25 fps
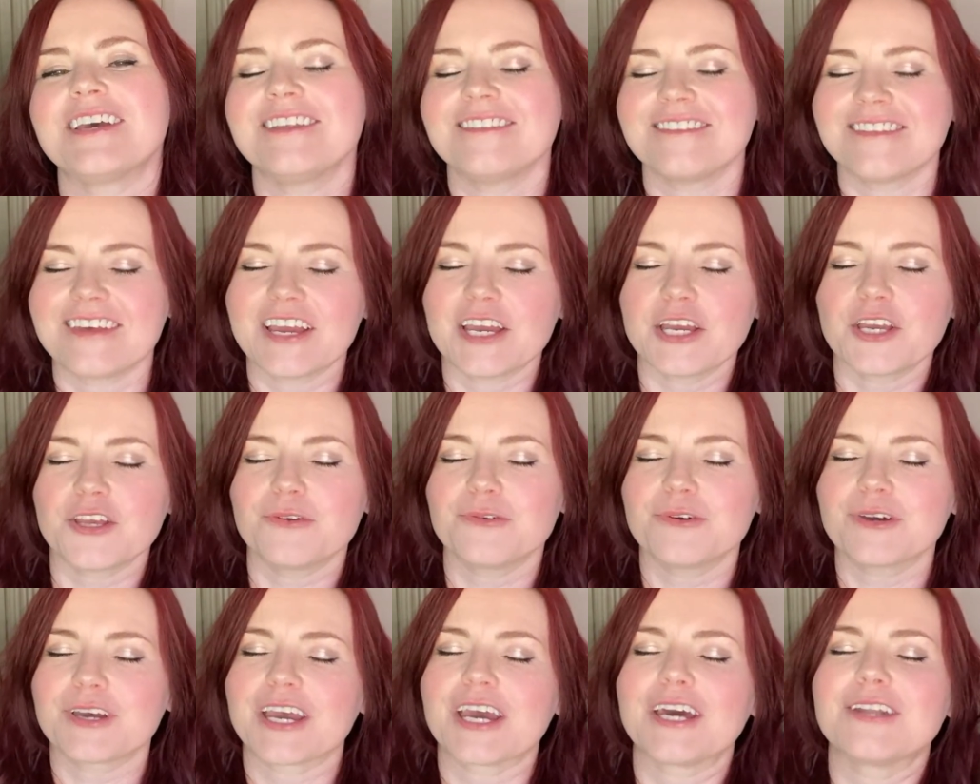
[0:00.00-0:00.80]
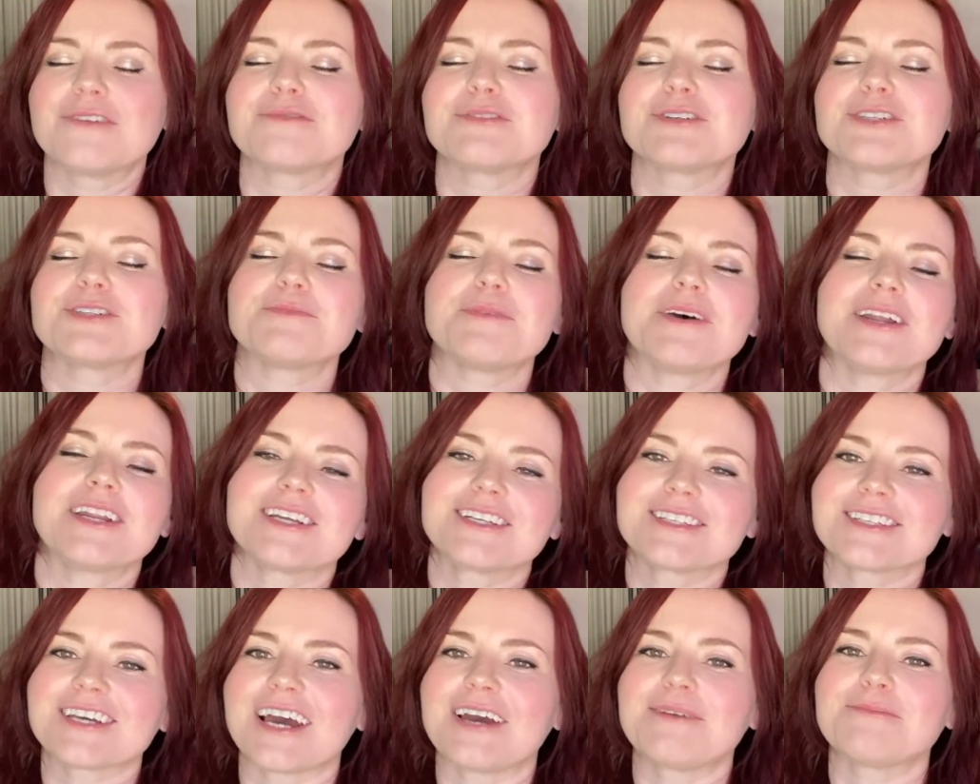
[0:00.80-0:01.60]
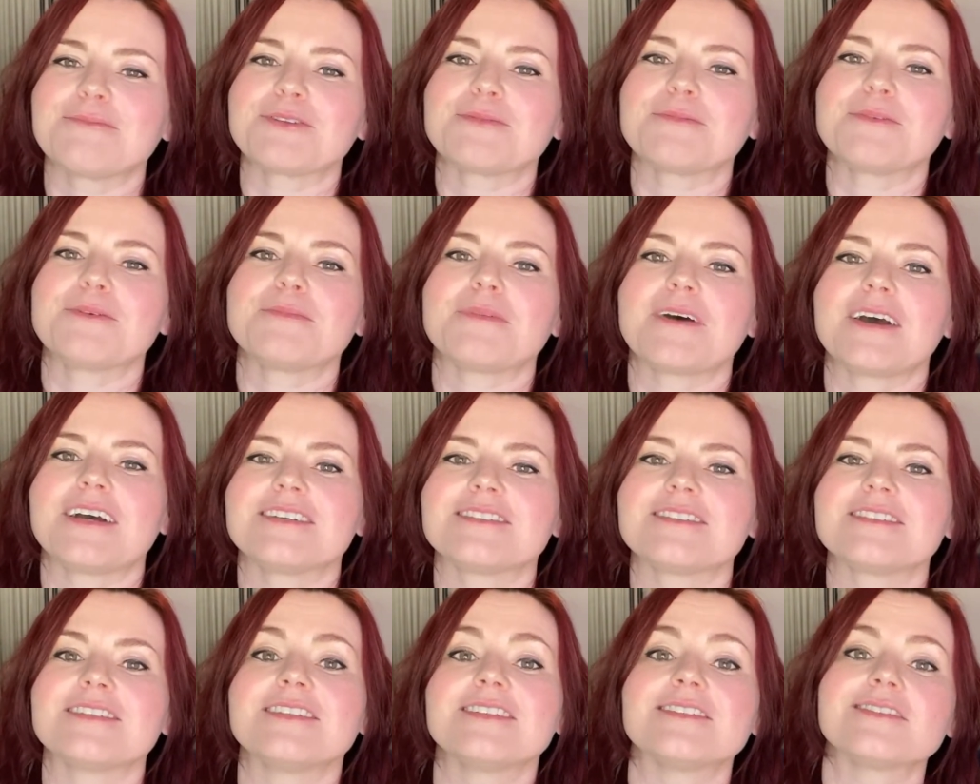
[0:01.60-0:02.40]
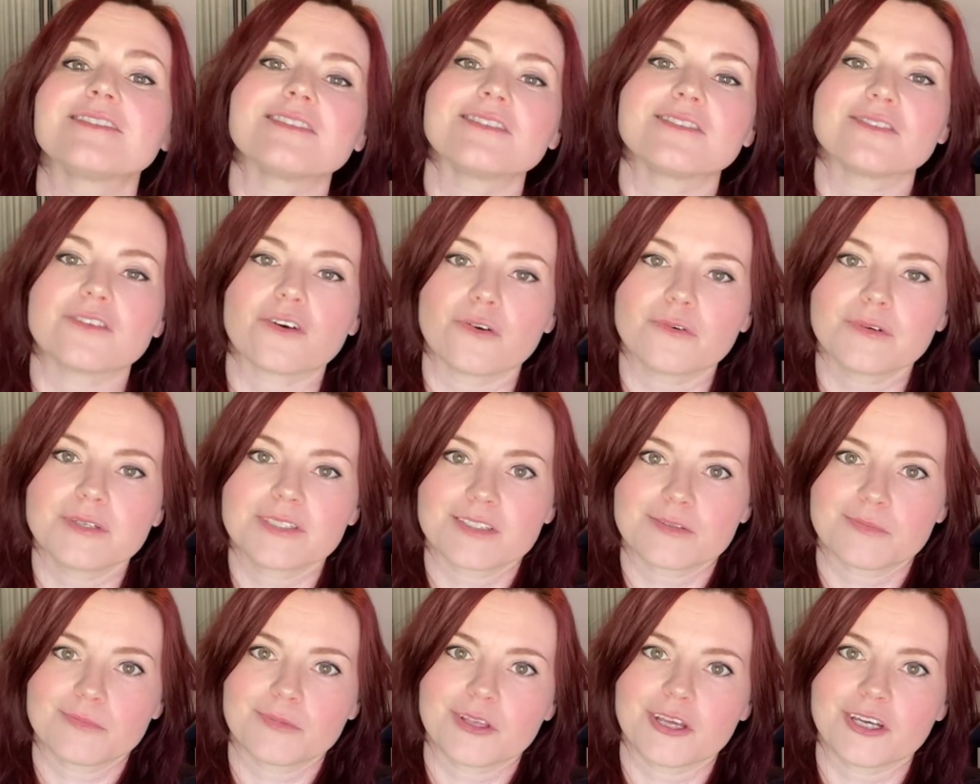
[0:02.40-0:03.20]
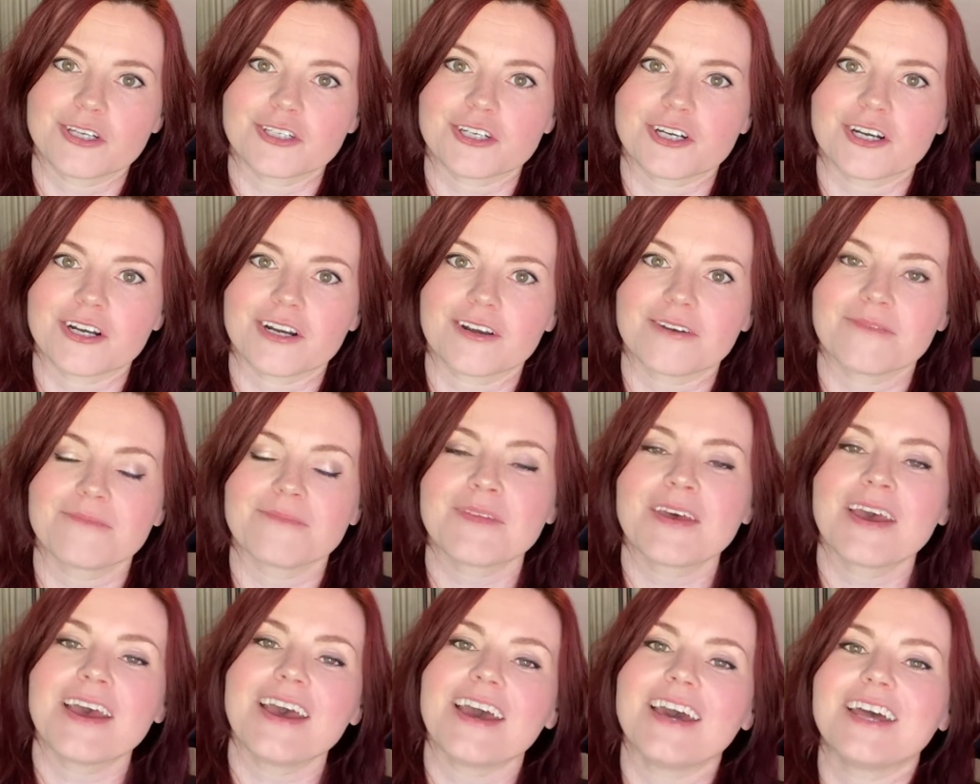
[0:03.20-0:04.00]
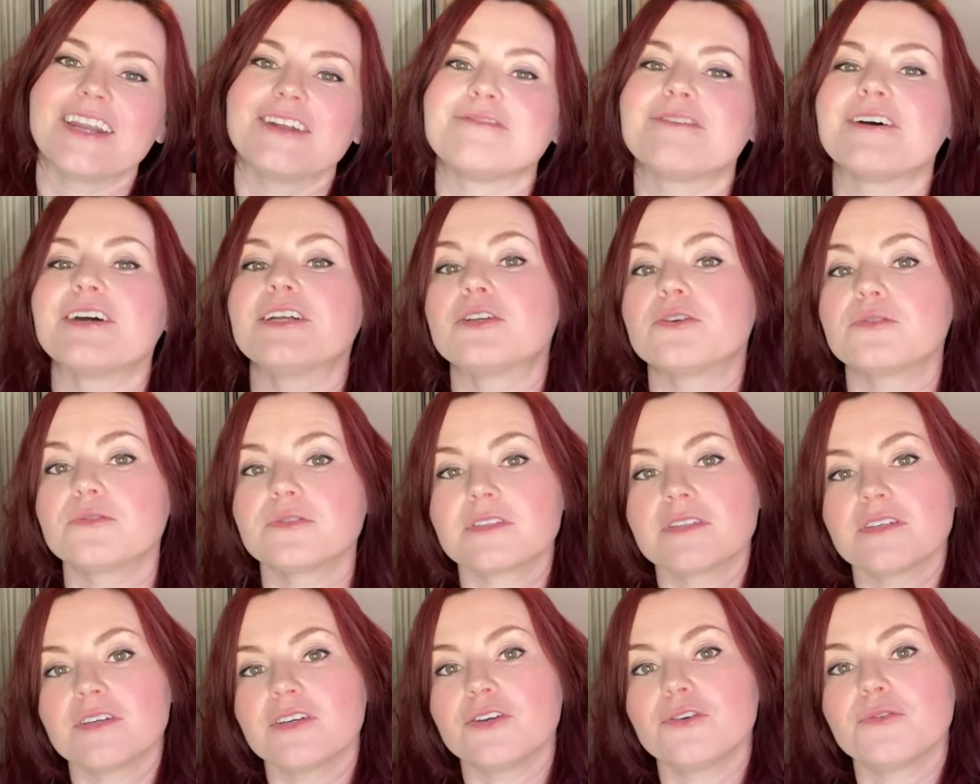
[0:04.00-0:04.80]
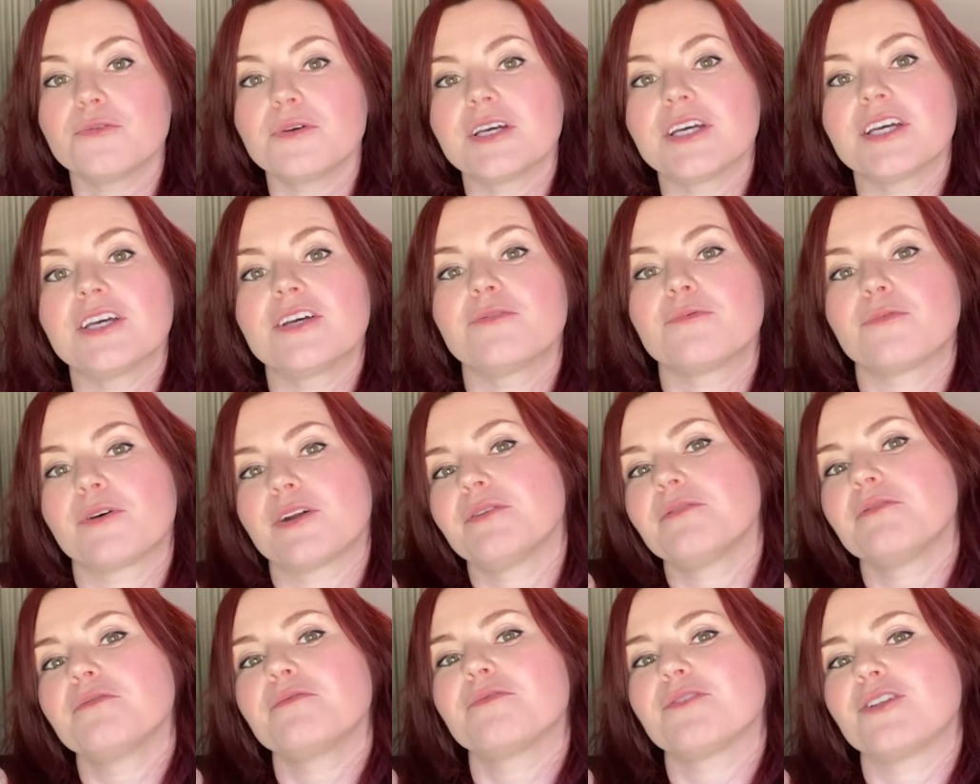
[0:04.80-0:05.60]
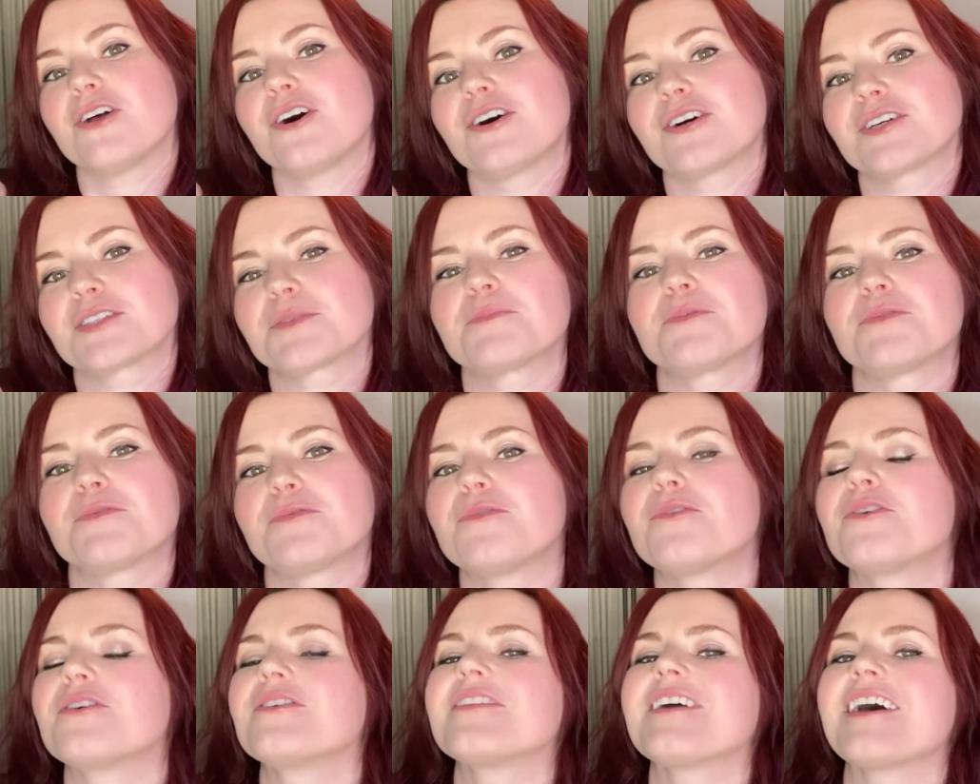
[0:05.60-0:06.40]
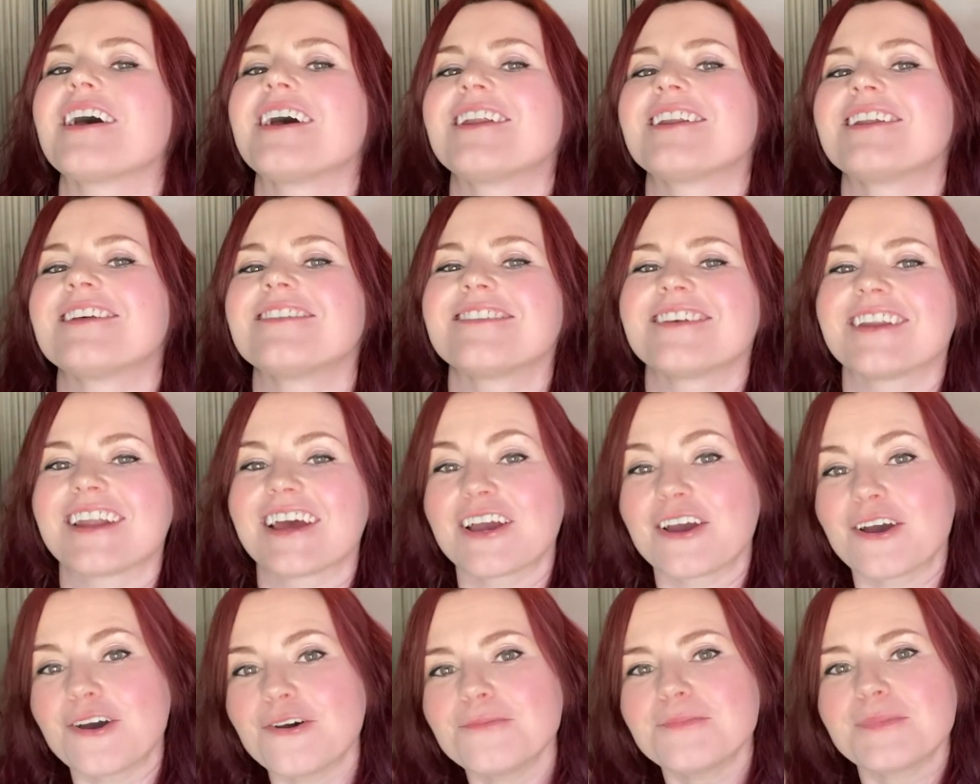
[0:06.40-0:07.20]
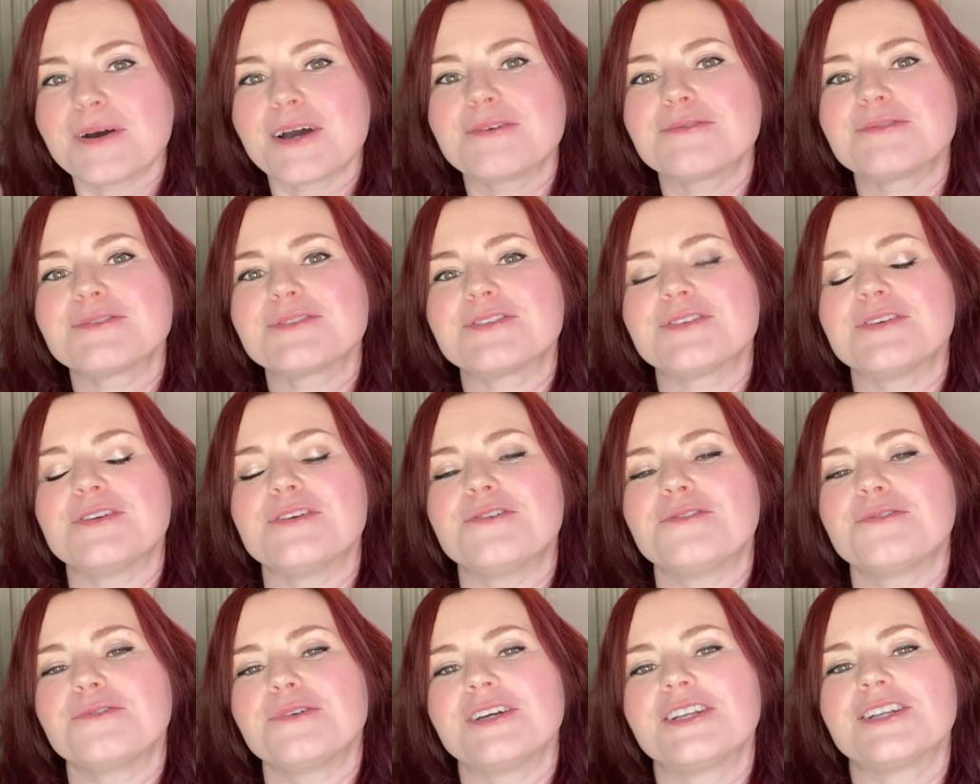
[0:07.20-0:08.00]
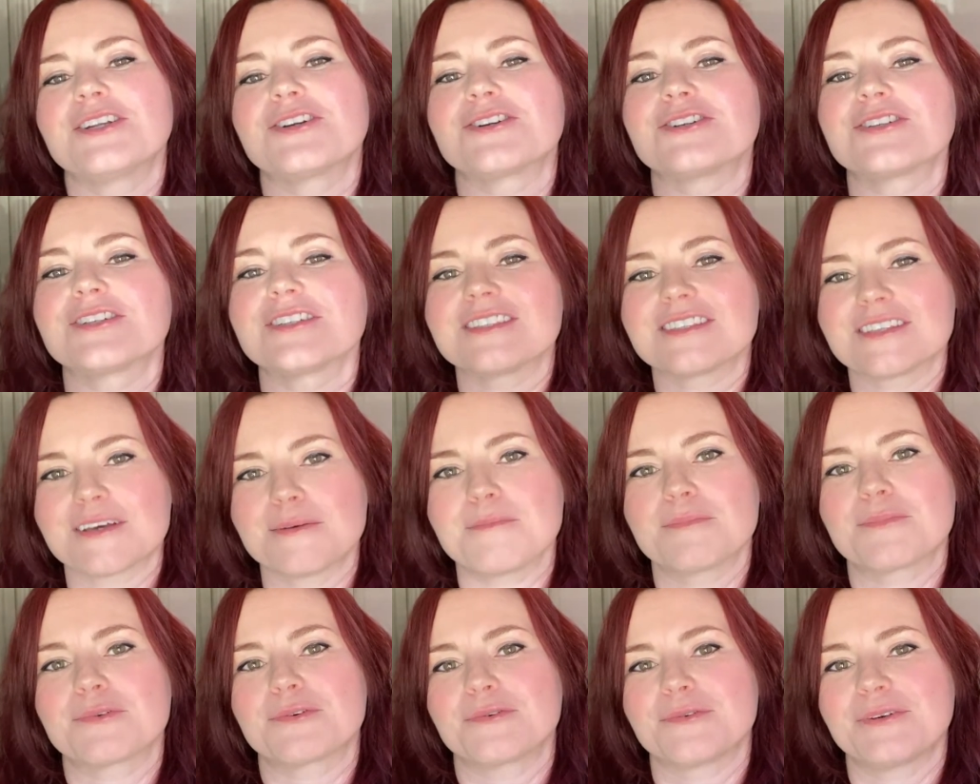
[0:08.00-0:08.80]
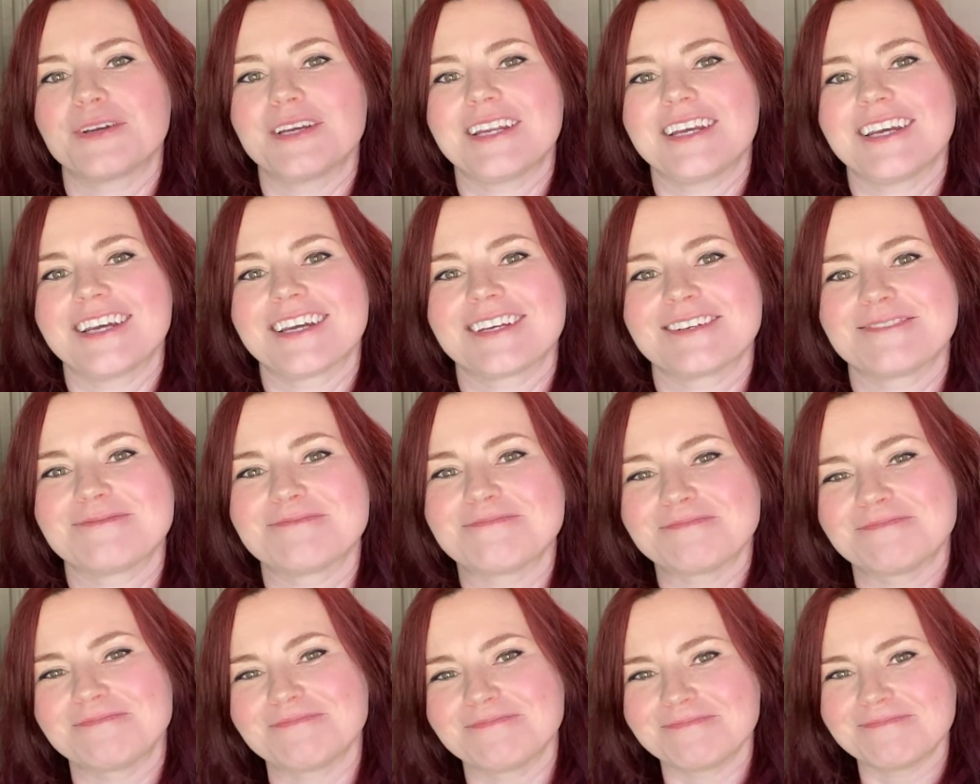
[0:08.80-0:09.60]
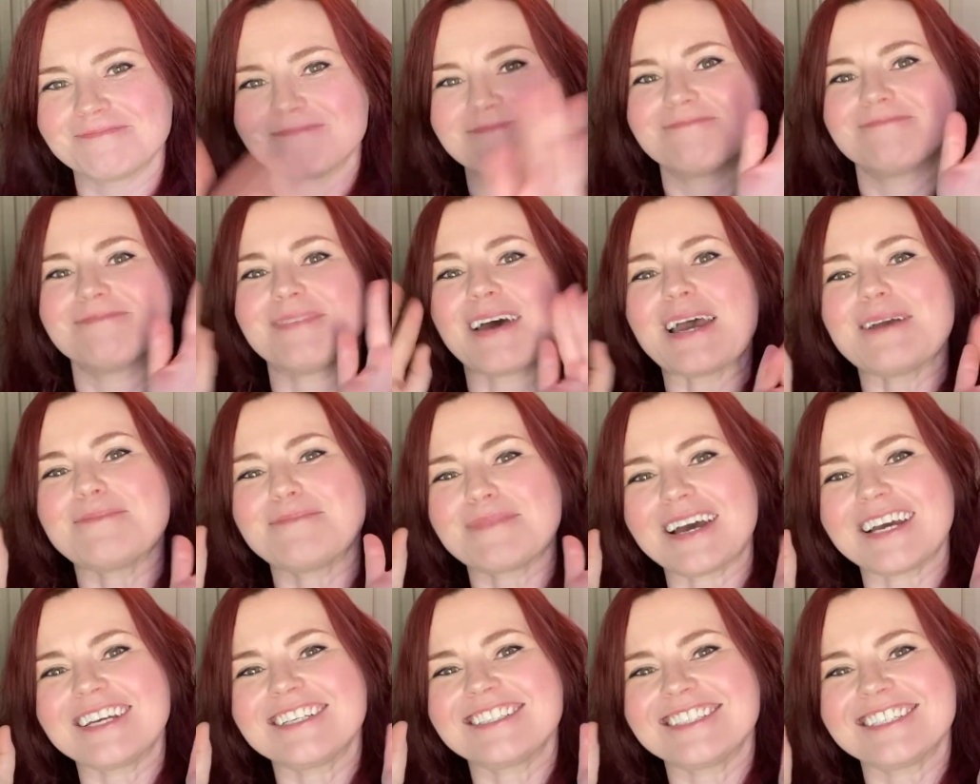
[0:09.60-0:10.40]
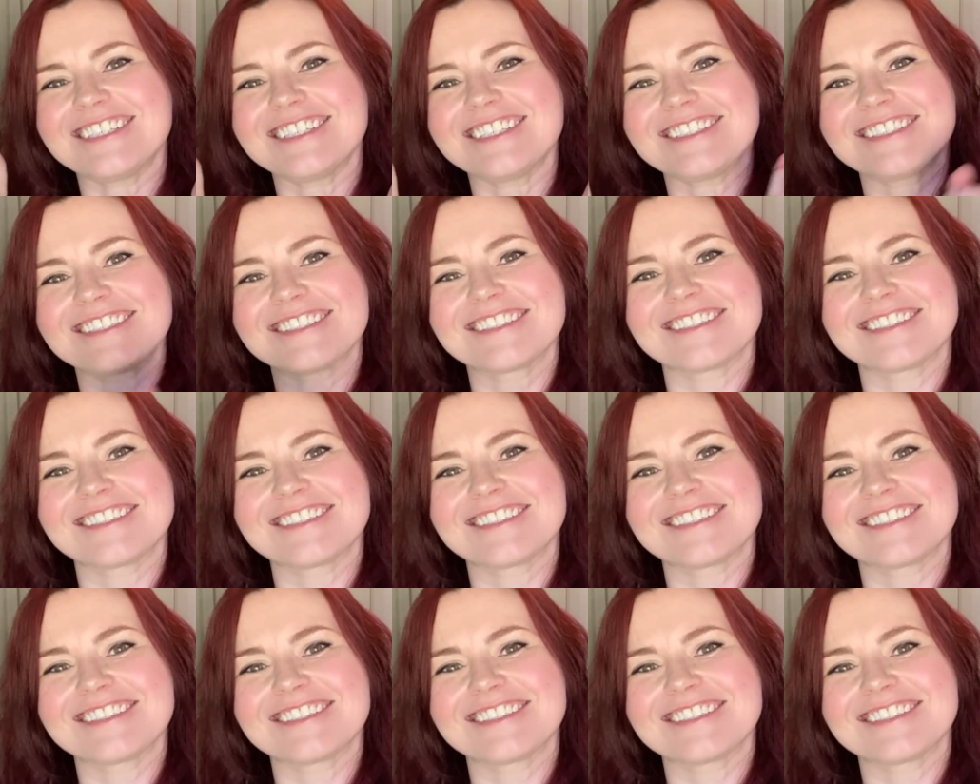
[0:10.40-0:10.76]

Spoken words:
Thank you again for spending time with me, Pisces. It's always a pleasure. And if I don't see you in one of the vlogs before then I hope I will see you in your December reading. Bye, Pisces.